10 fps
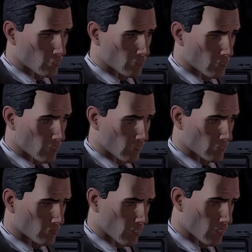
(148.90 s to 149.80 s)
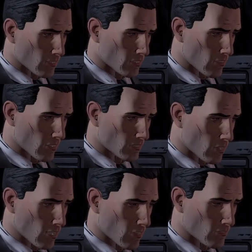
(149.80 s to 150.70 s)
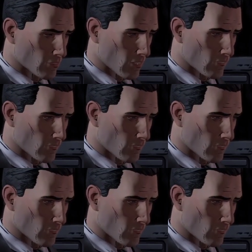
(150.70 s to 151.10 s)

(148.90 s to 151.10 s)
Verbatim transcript: read whatever dawn, data is on that stolen drive.